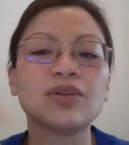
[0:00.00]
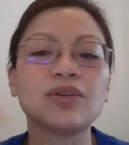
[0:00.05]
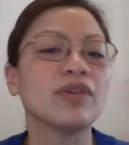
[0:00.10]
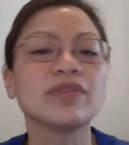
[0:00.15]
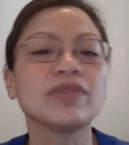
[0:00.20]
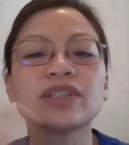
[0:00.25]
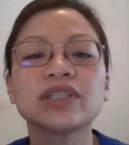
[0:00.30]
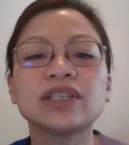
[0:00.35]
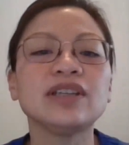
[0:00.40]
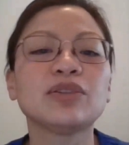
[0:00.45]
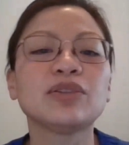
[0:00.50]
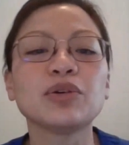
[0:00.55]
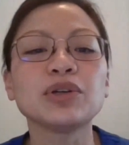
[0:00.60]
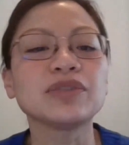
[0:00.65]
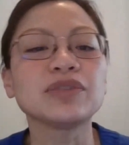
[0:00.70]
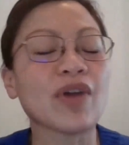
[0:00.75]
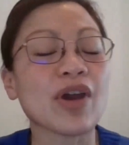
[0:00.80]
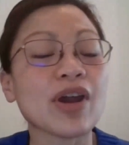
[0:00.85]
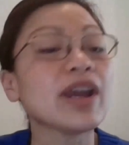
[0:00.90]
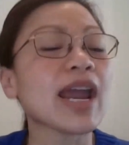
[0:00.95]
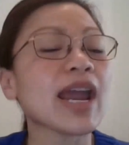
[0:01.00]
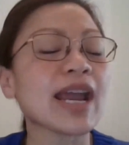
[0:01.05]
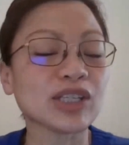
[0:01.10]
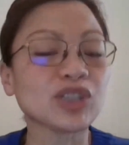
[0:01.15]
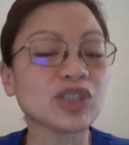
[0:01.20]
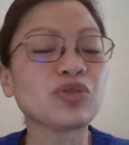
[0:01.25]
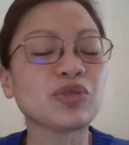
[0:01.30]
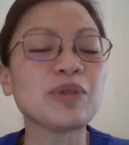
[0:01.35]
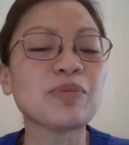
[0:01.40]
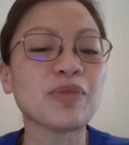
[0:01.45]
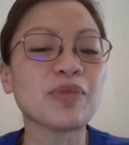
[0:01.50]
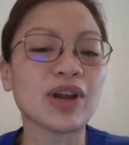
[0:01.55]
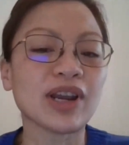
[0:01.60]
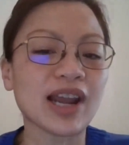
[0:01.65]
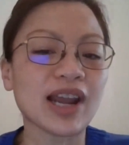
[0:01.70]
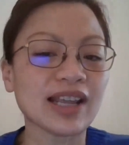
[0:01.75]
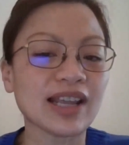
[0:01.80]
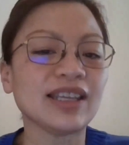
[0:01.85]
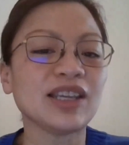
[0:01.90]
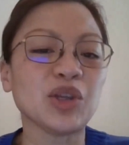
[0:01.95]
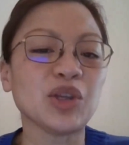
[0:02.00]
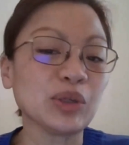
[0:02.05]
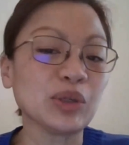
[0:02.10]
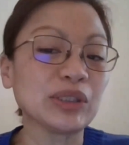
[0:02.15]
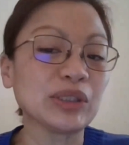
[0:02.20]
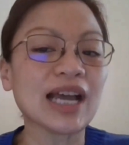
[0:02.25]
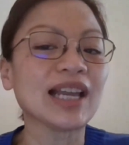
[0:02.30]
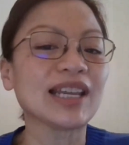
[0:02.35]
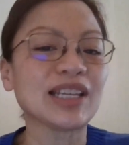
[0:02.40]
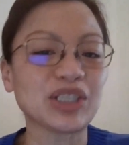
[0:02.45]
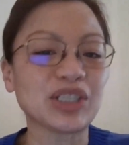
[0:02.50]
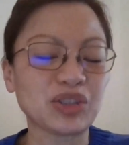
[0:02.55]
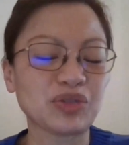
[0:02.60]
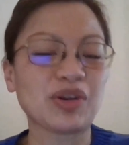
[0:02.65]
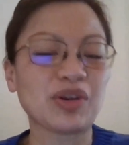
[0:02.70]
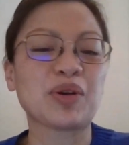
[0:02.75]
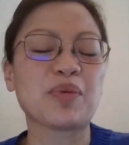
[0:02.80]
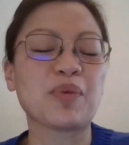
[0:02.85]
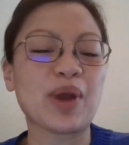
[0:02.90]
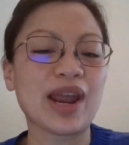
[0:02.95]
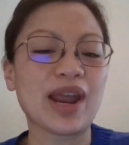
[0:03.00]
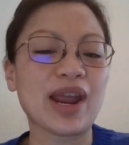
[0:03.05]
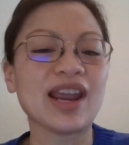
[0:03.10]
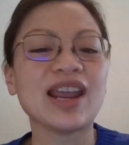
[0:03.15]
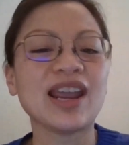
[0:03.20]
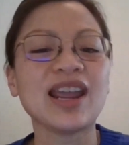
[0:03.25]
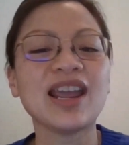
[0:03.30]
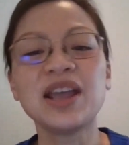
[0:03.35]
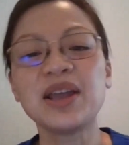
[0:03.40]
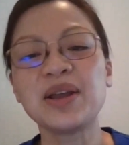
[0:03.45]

obviously those very extreme one, I think you'll tell us straight away,